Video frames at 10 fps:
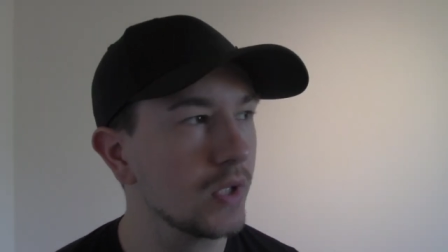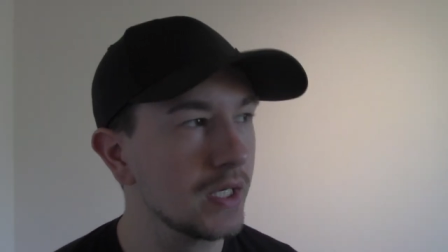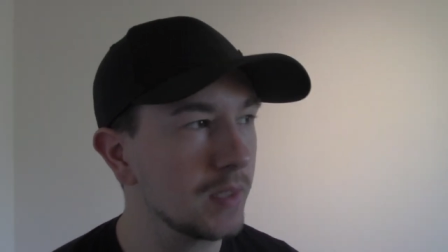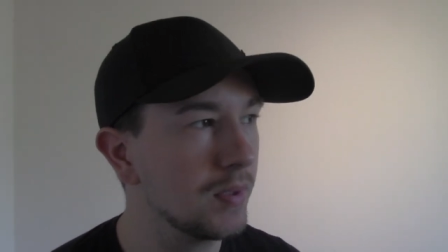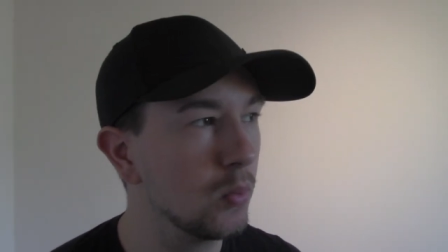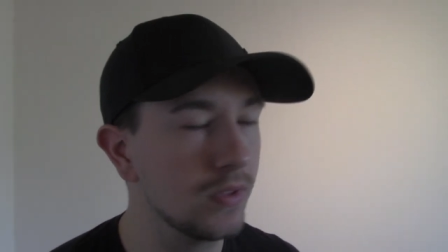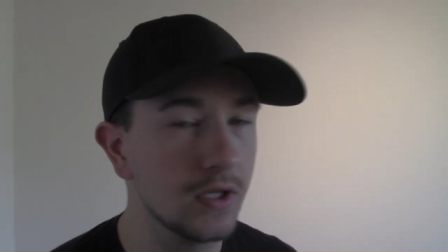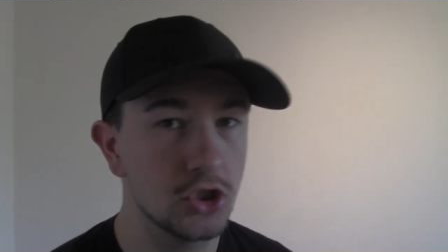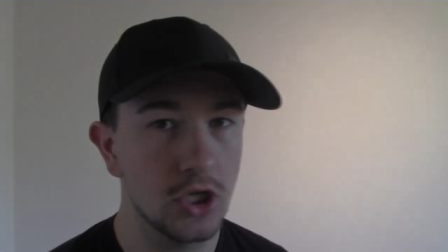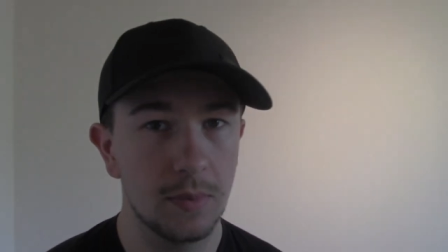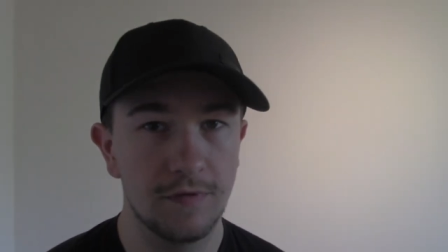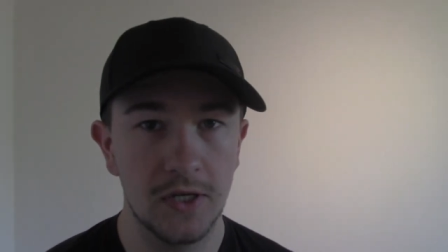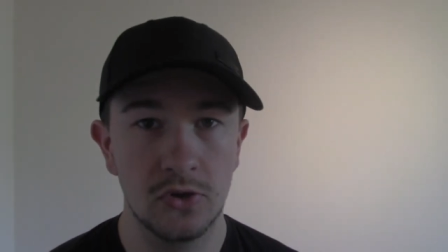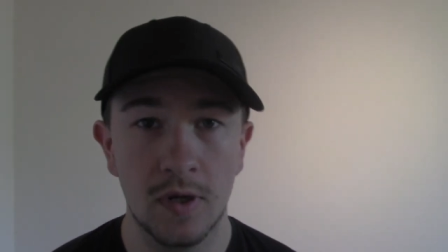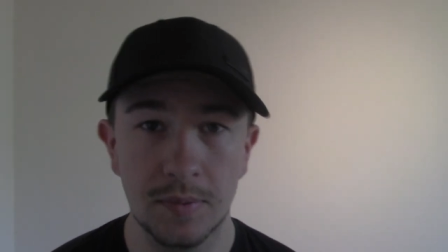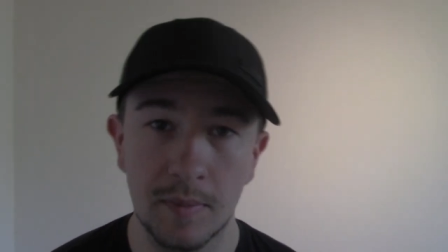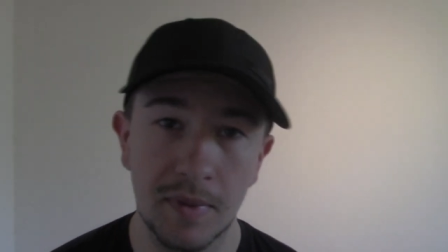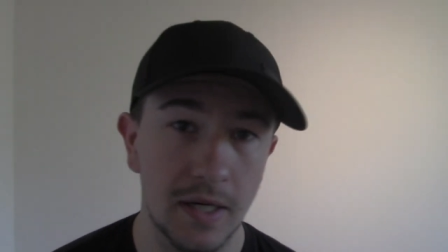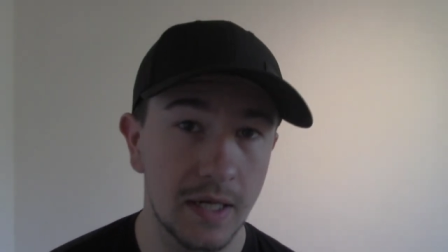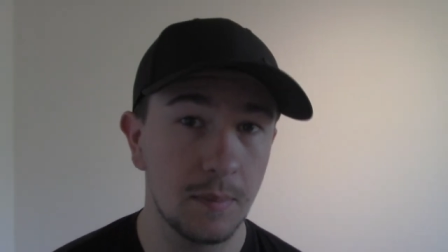It can be within Shopify
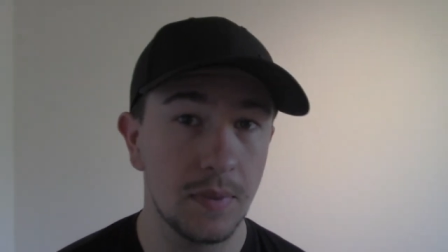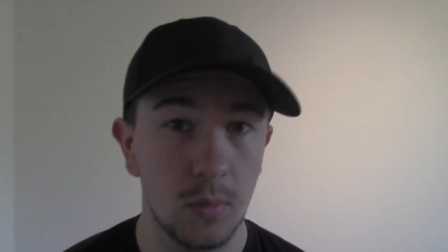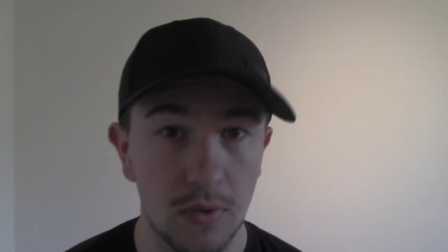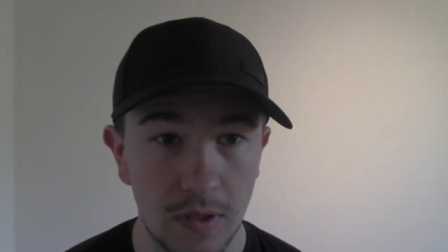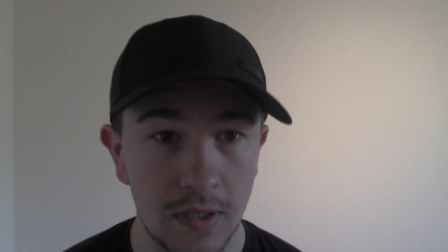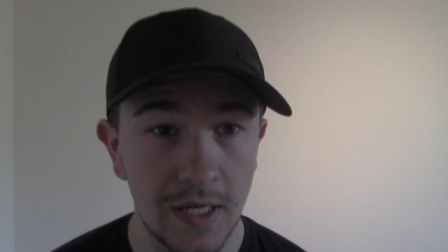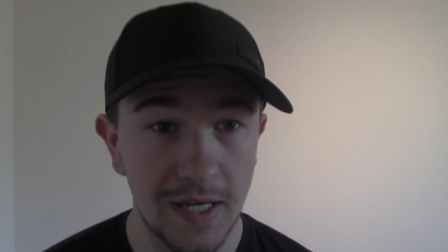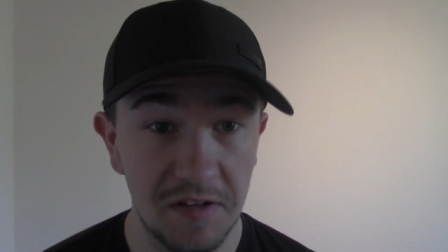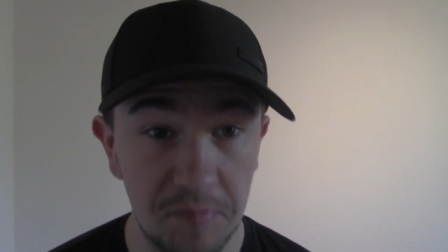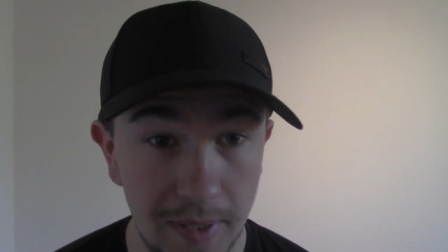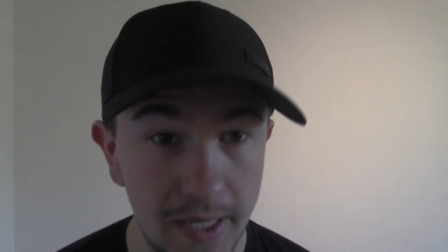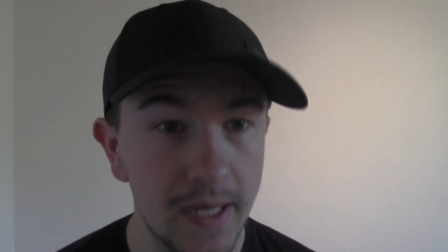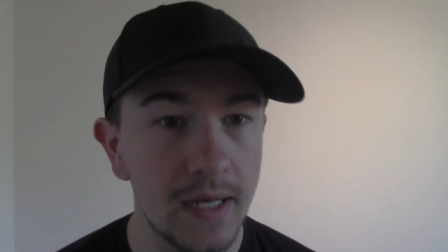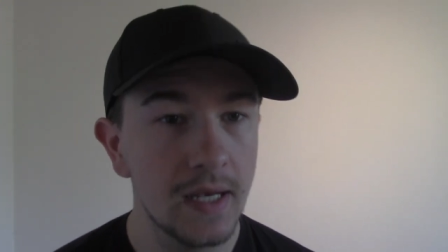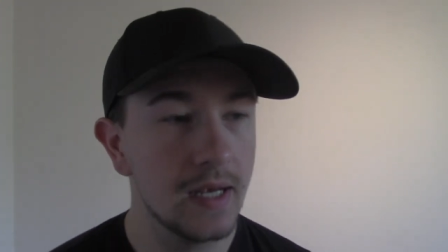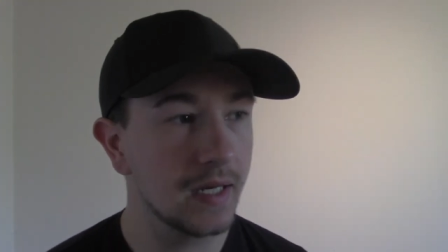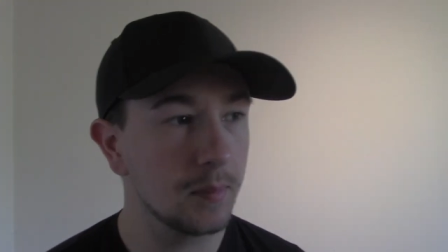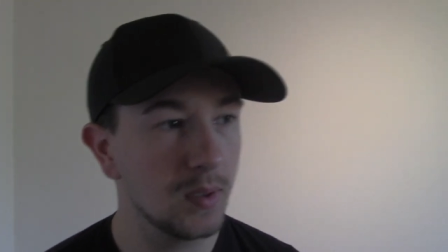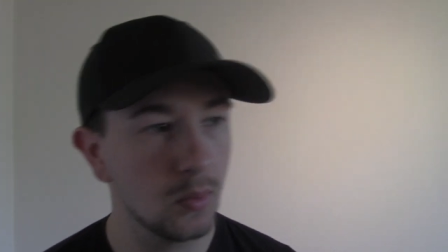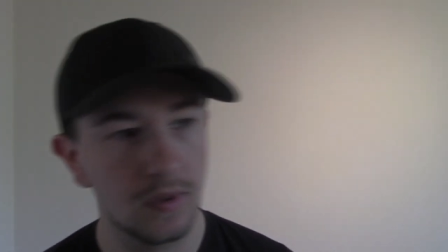dropshipping, it can be within FBA, it
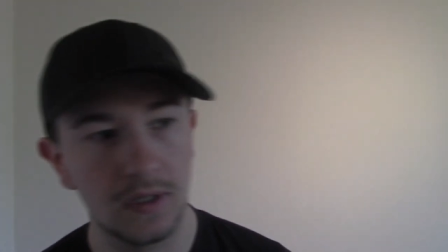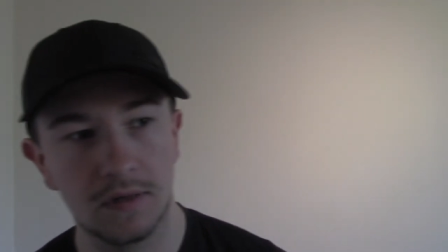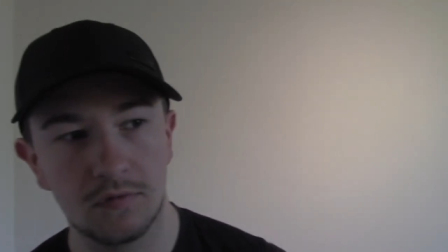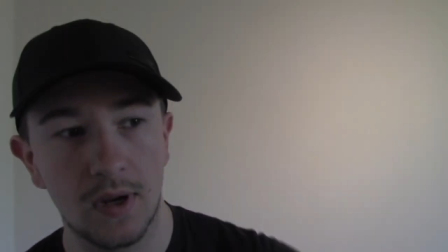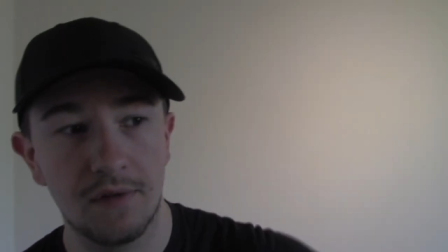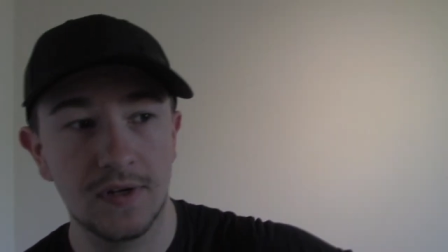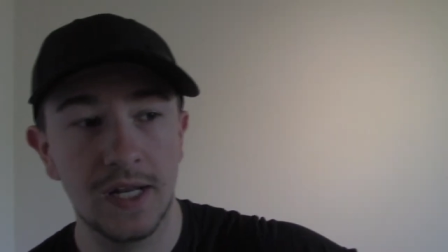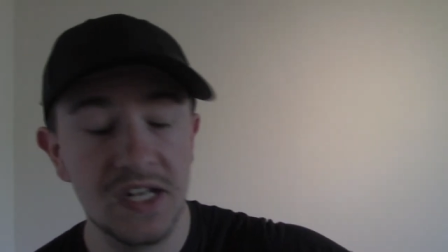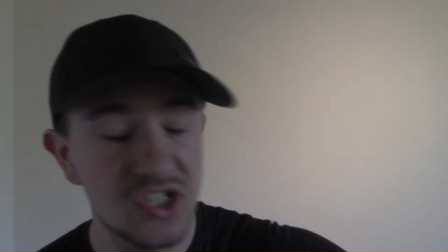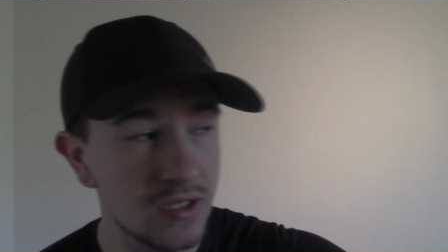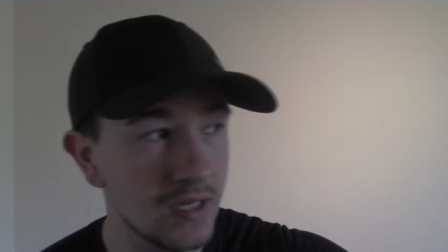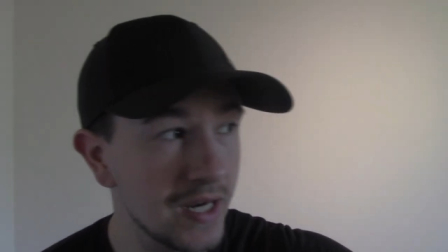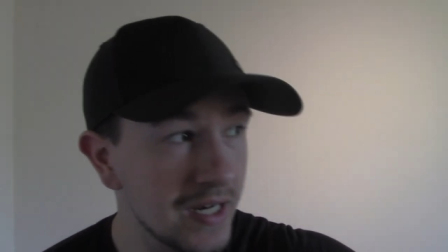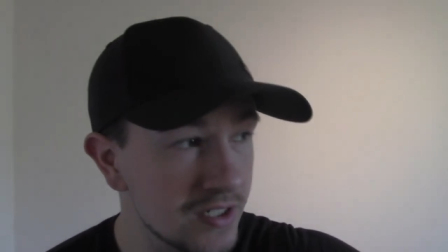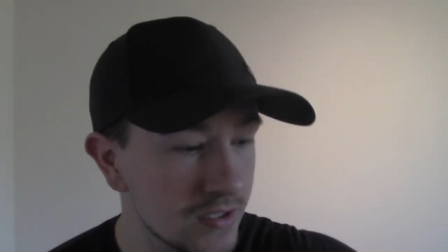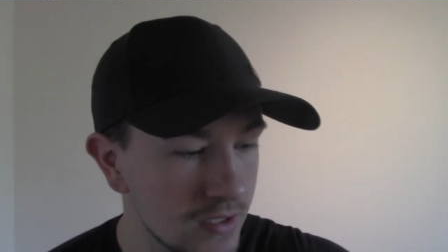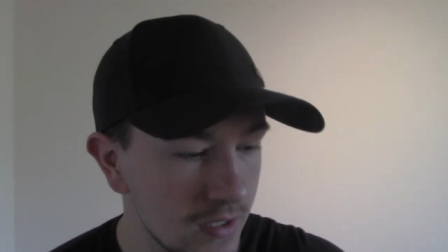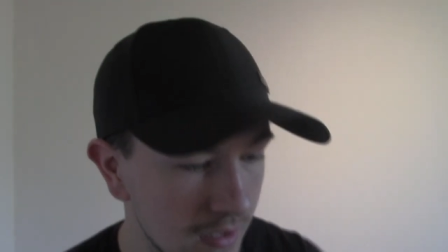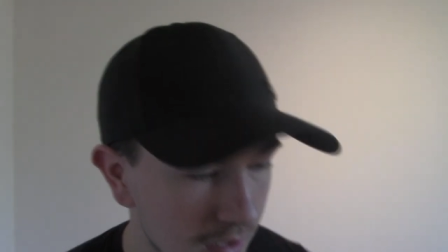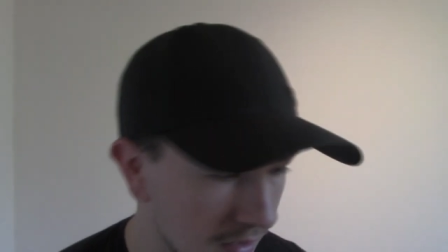can be within if you have an agency,
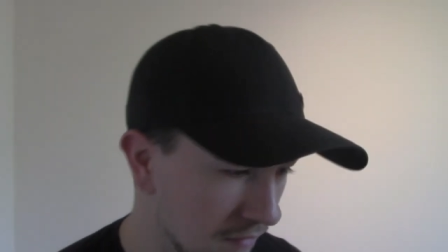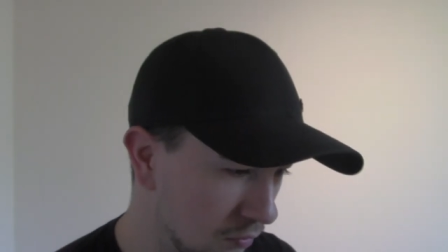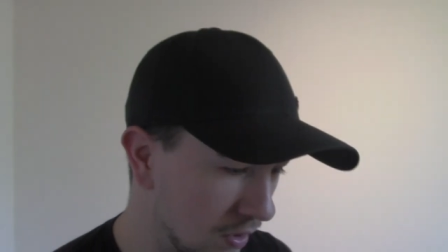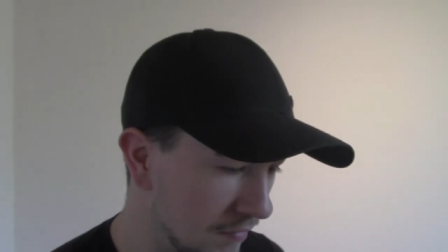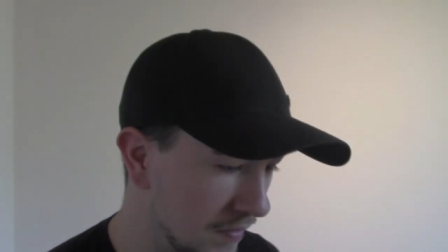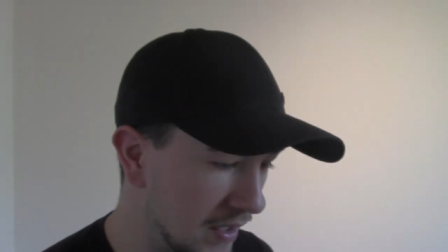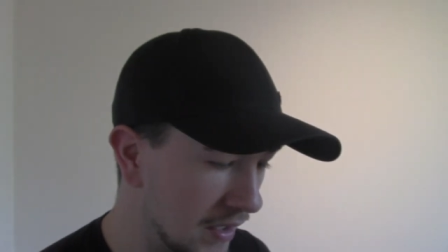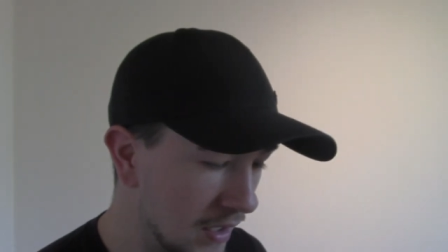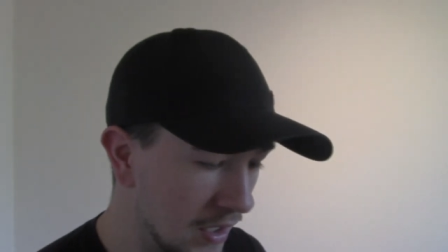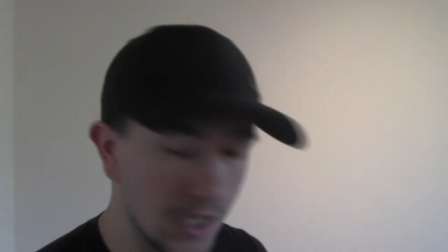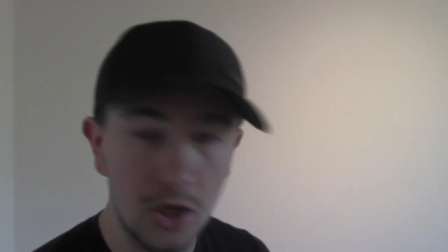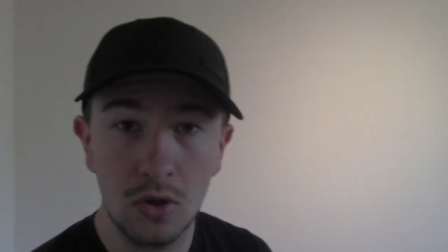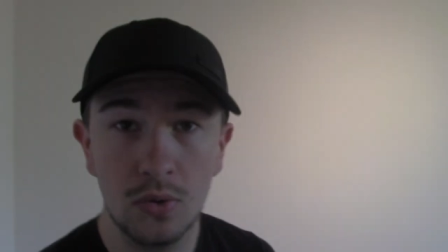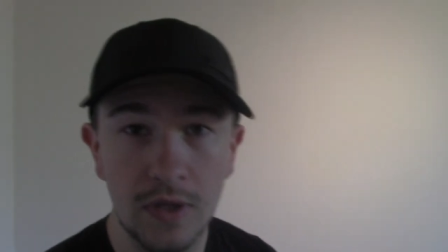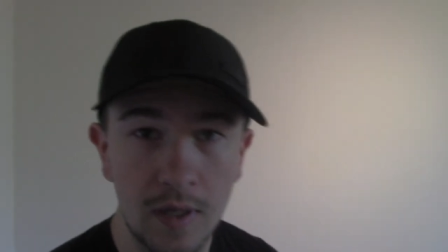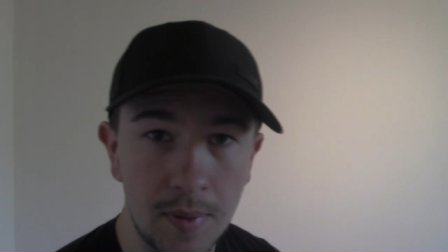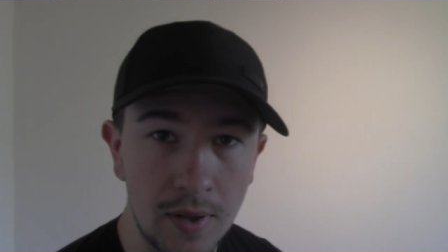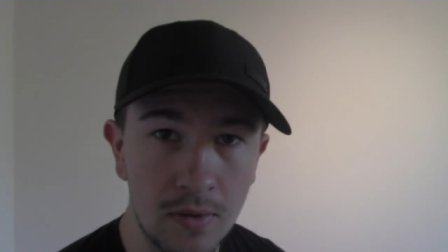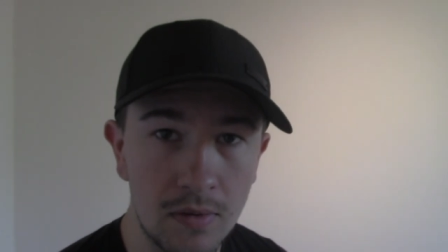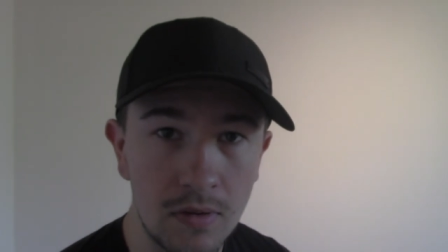it can if you have a, a clothing
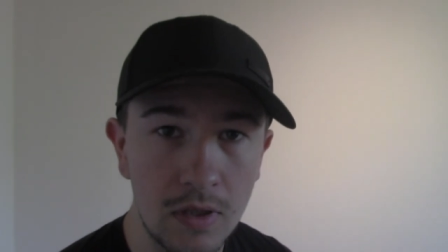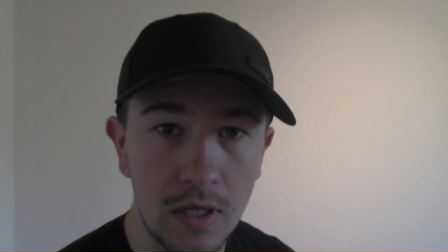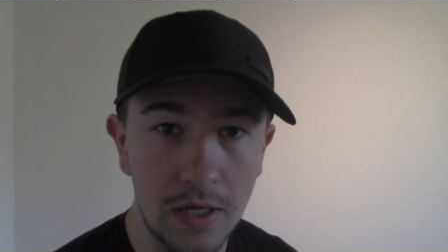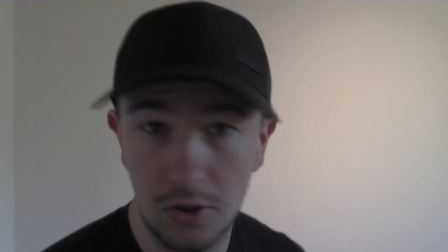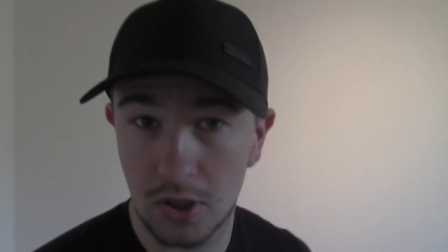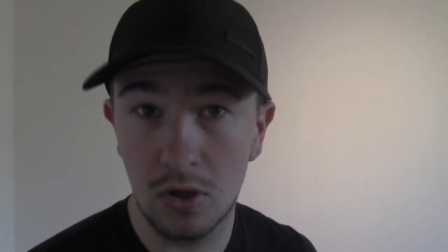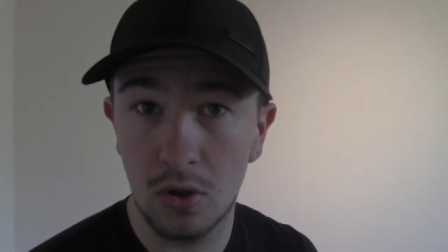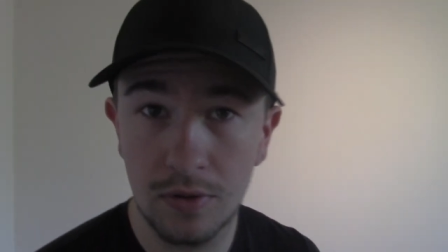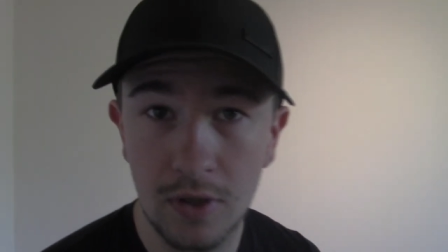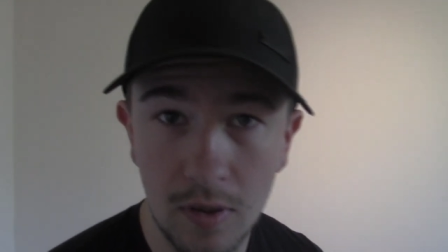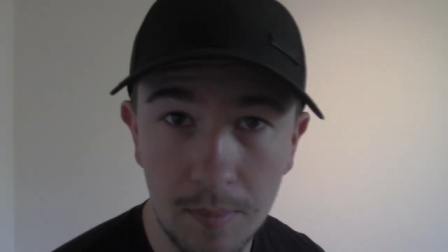apparel, uh, a clothing